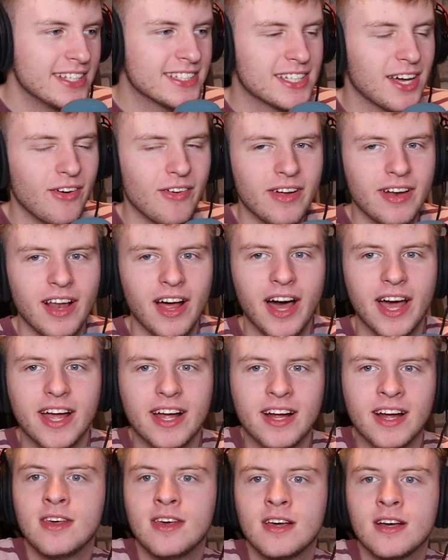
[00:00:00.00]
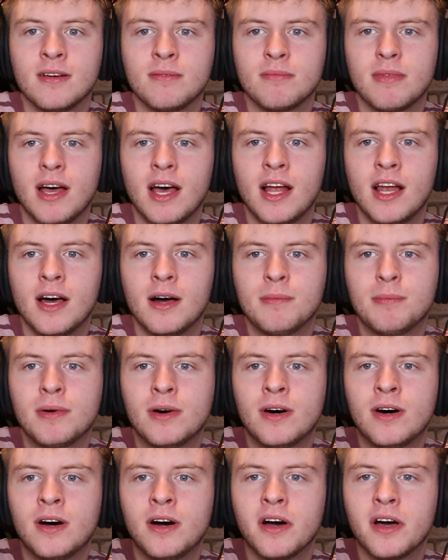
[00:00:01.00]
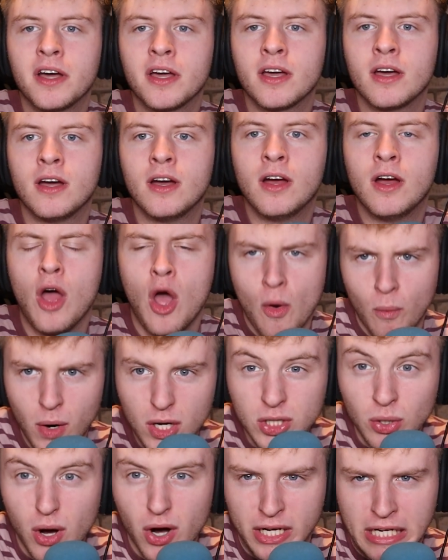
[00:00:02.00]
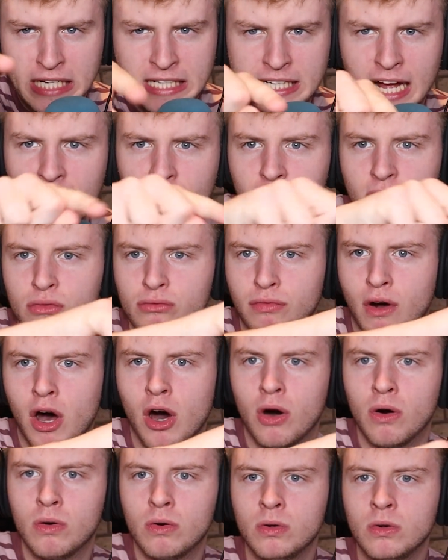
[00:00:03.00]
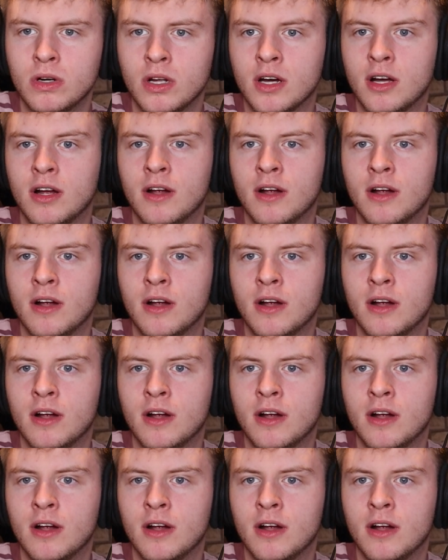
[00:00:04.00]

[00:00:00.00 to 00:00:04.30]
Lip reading: It's going like, the umbrella boy was walking down the road